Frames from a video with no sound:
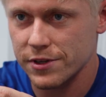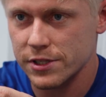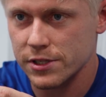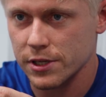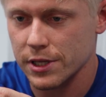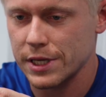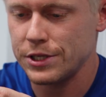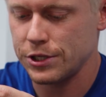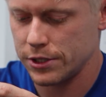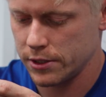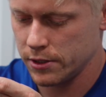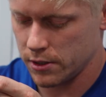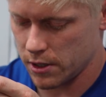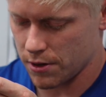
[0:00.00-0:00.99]
of
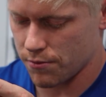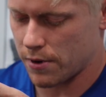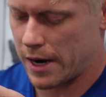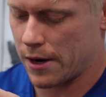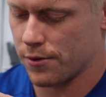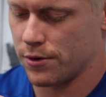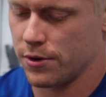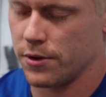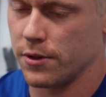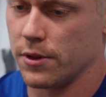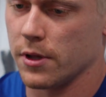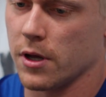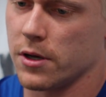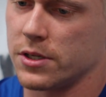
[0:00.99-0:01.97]
insulation around
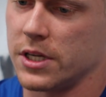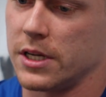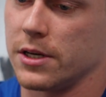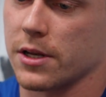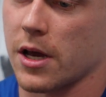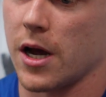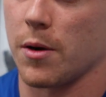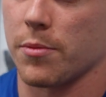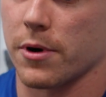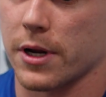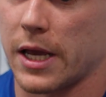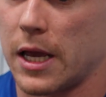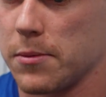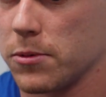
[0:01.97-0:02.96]
the tinned
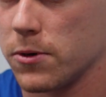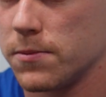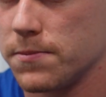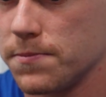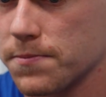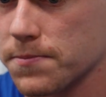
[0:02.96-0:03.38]
copper cable.